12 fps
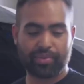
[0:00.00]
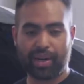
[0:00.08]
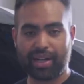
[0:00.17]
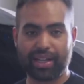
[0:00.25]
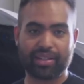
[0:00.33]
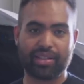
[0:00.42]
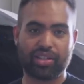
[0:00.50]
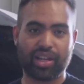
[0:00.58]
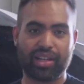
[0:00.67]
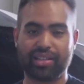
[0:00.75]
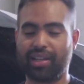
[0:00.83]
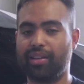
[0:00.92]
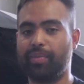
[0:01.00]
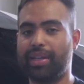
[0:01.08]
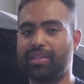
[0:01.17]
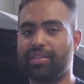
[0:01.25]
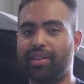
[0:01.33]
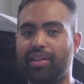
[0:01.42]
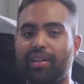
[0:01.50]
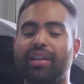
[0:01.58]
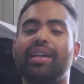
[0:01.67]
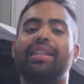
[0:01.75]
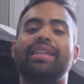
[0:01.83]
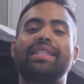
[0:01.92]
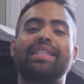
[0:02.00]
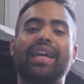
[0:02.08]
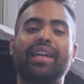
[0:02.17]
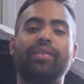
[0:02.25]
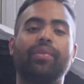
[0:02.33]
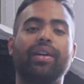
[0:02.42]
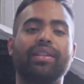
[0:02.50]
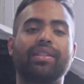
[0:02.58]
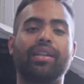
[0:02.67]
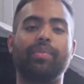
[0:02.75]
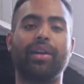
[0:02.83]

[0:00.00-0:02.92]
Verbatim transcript: is right next to Chase that he'll be installing. The second one is gonna